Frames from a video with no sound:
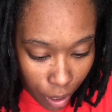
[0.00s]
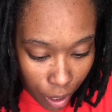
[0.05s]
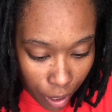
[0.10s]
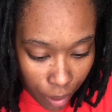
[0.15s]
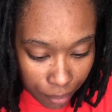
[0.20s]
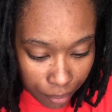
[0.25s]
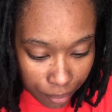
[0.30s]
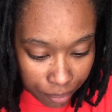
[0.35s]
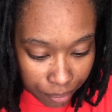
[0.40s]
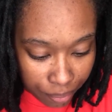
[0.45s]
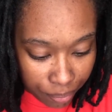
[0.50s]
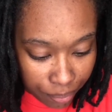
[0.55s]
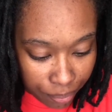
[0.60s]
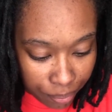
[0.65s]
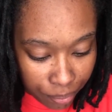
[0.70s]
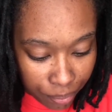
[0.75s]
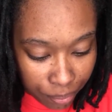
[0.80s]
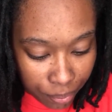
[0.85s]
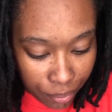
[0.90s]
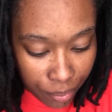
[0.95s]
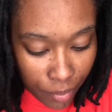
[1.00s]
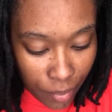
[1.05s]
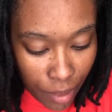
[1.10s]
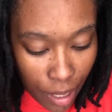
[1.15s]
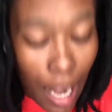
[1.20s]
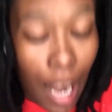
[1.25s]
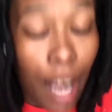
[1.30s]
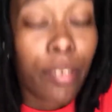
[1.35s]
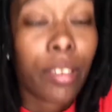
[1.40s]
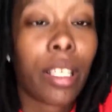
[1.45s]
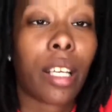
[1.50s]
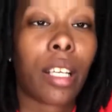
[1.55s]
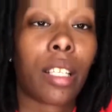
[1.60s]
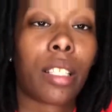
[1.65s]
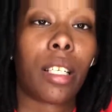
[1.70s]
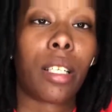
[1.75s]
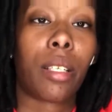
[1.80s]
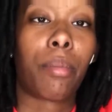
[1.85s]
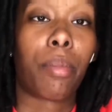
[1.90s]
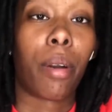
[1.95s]
right? Everything is
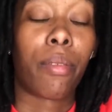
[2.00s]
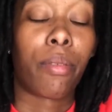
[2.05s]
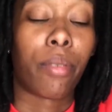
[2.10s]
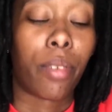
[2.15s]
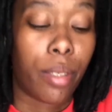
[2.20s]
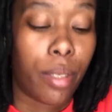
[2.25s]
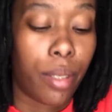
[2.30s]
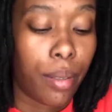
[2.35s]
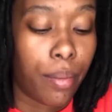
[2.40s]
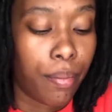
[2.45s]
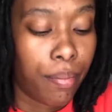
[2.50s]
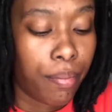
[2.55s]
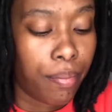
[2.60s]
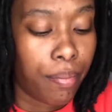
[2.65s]
done in preference.